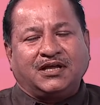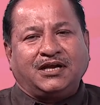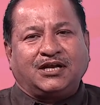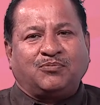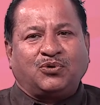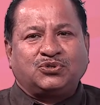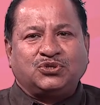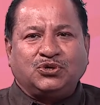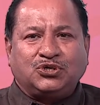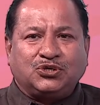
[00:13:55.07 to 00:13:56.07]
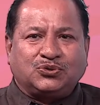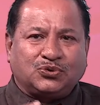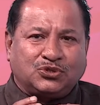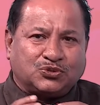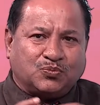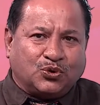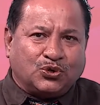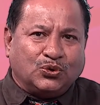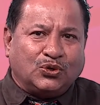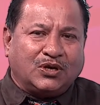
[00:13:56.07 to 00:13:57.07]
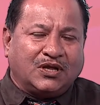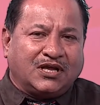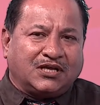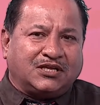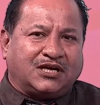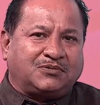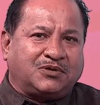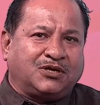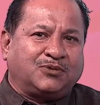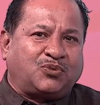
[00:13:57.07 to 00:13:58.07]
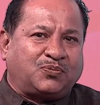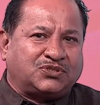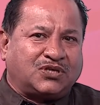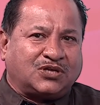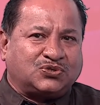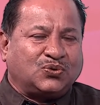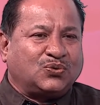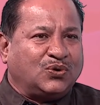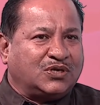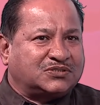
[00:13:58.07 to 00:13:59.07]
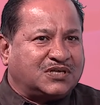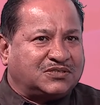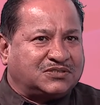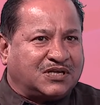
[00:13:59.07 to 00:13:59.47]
great opportunity through this module that Professor Ashok Kolaskar